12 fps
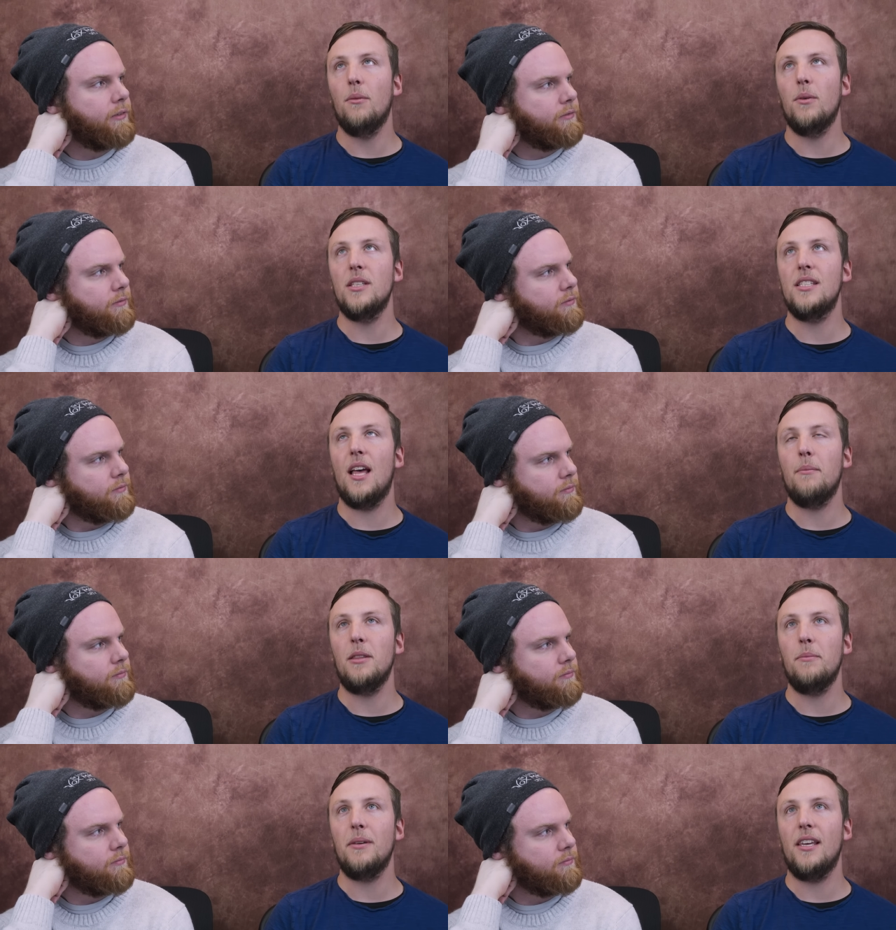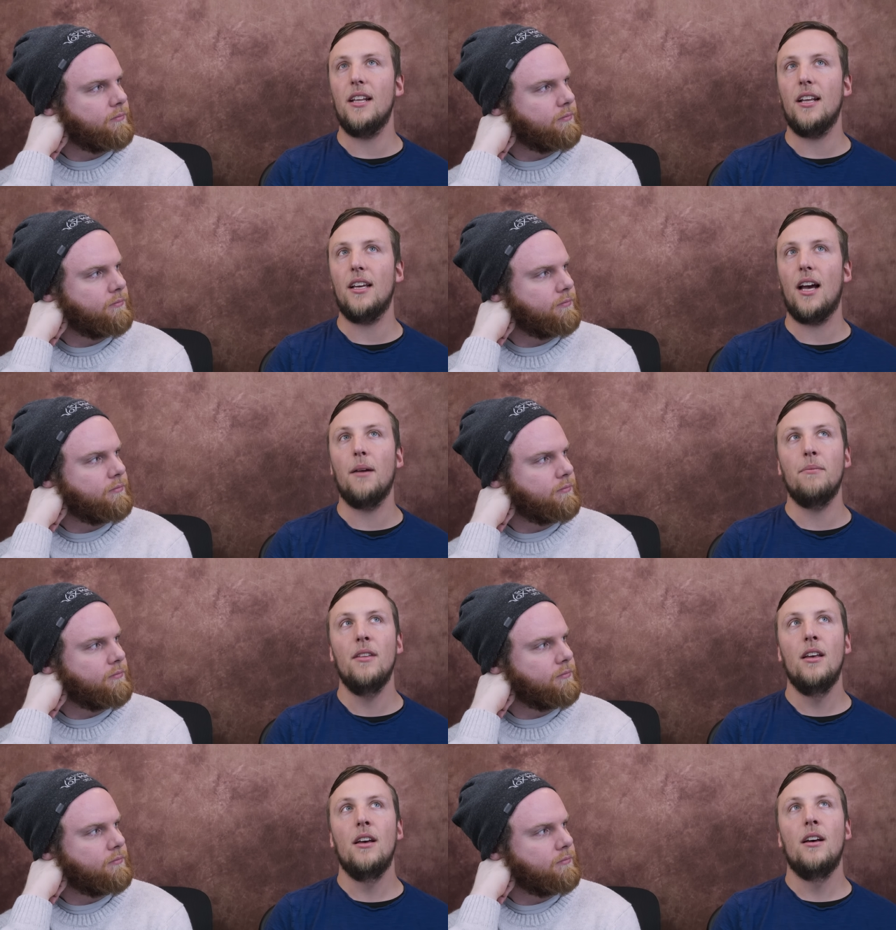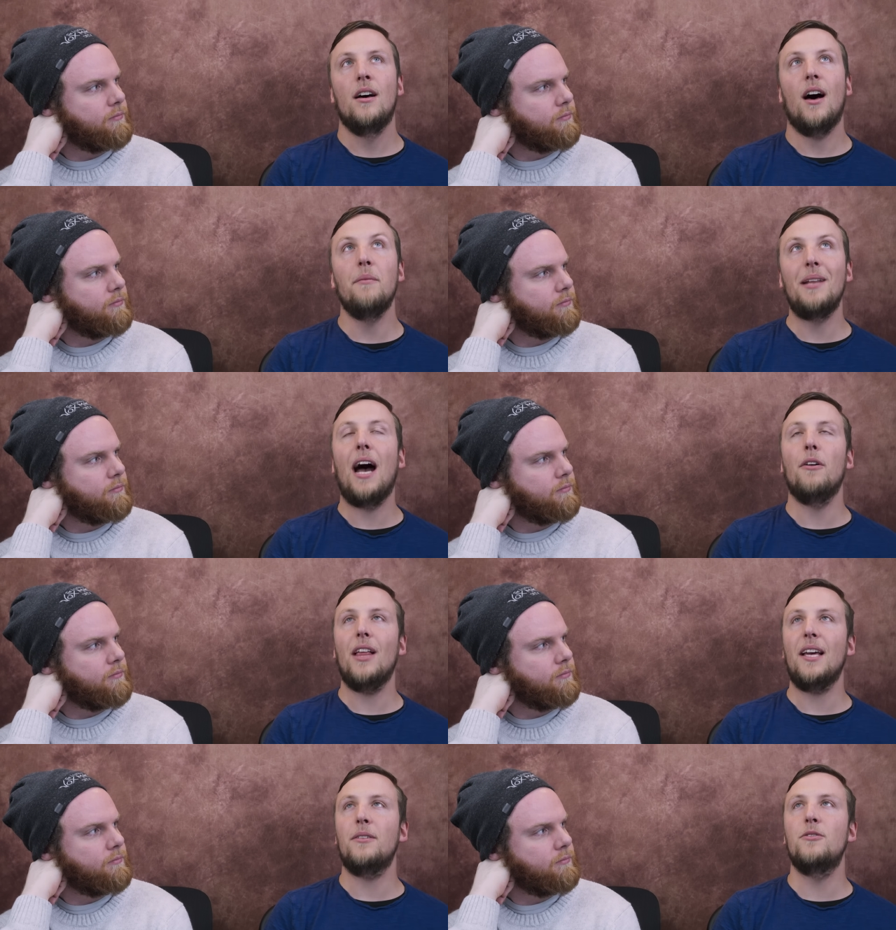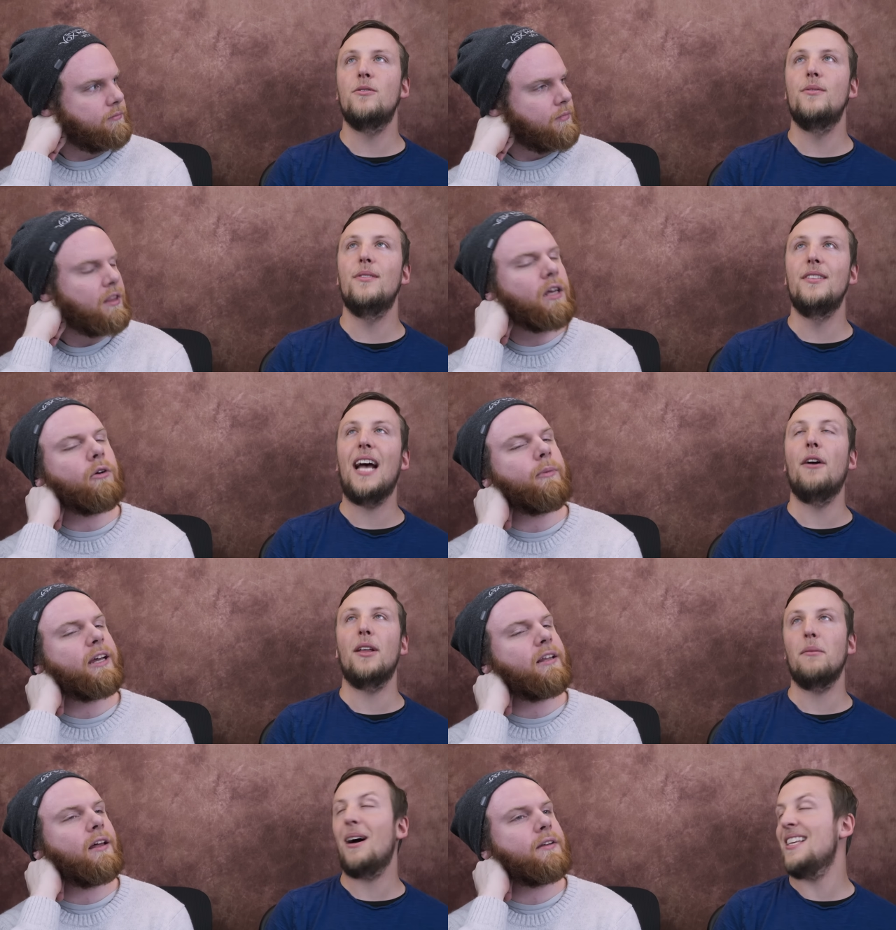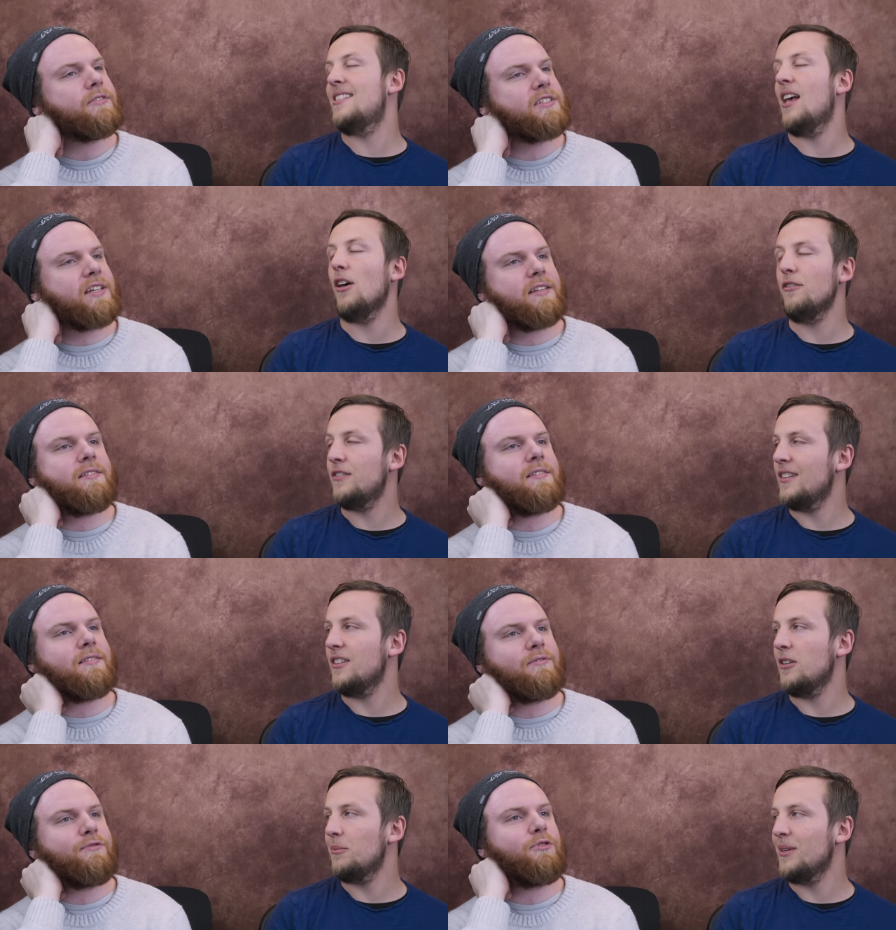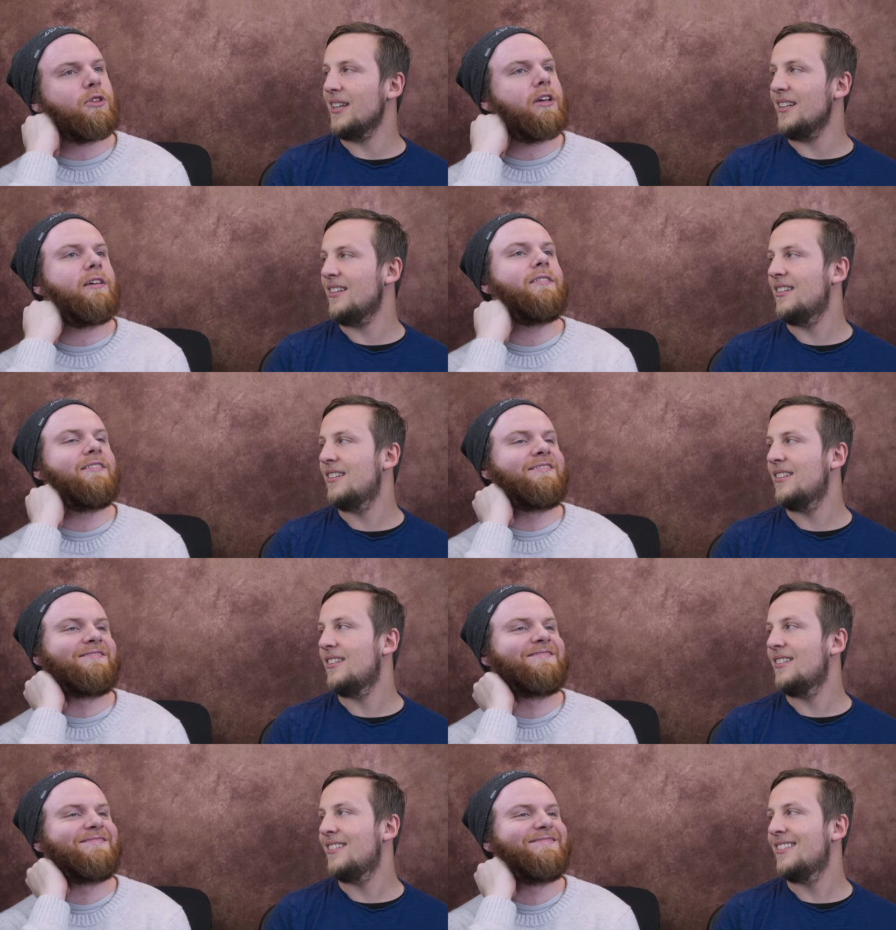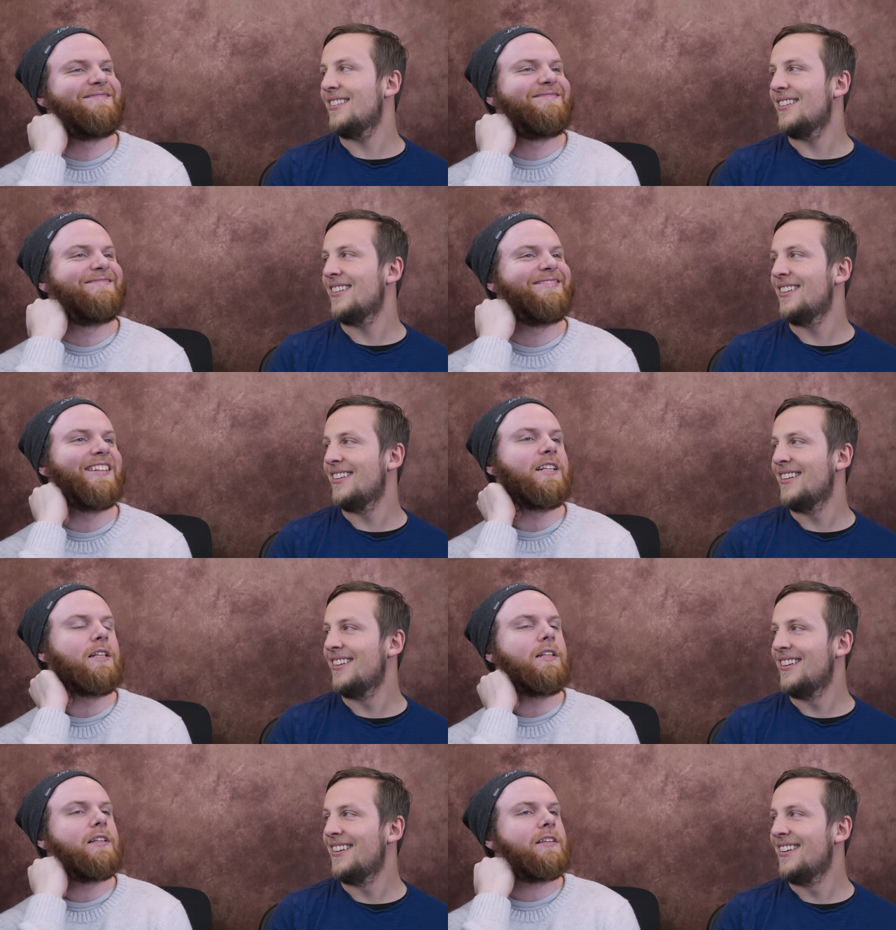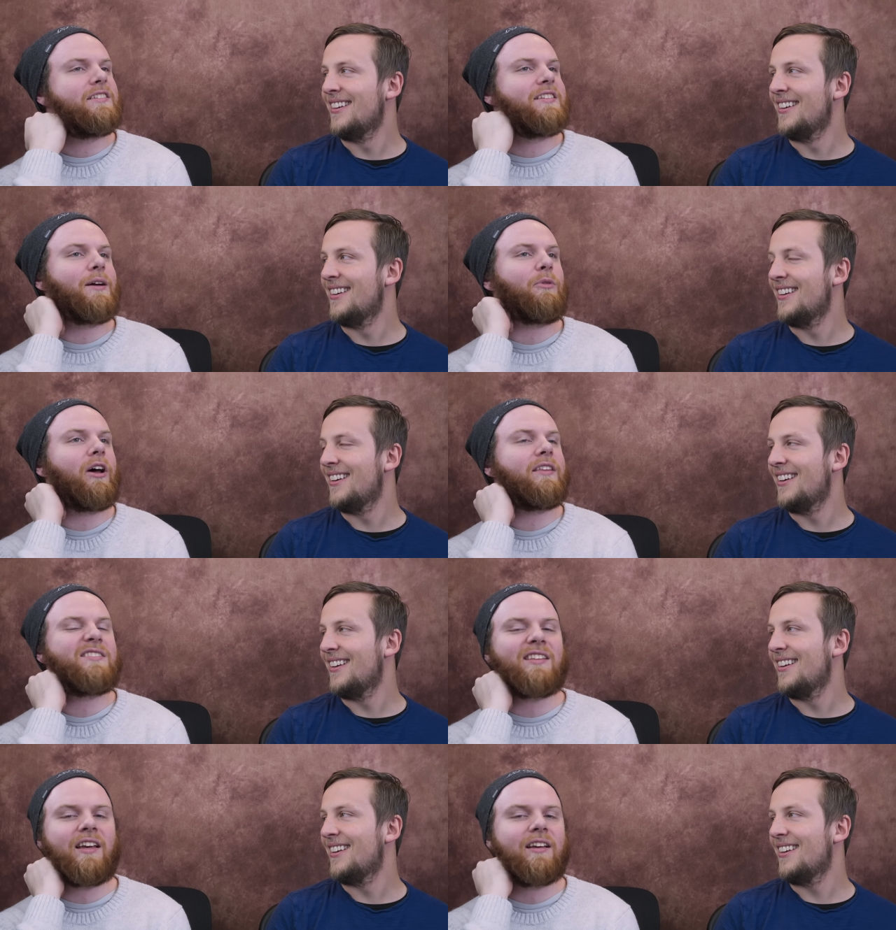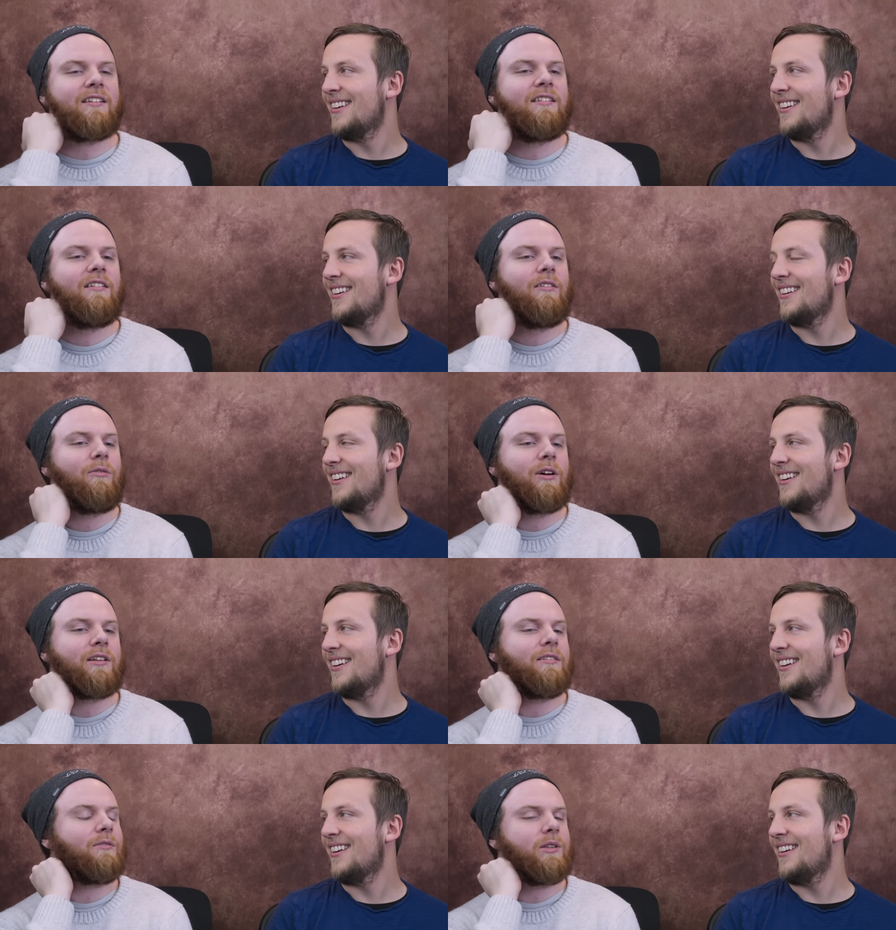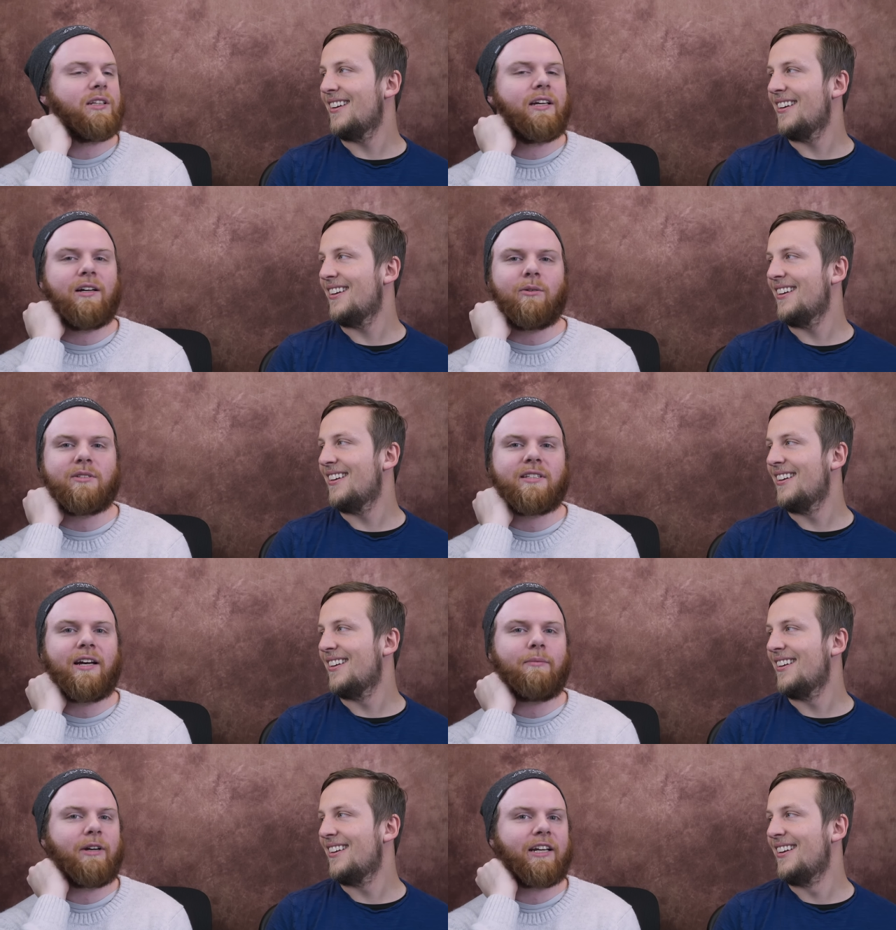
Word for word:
Speaker 1: was them in the beginning. I'm now like that would make a lot of sense a little bit. For the
Speaker 2: samurai that's like, what the hell is that, my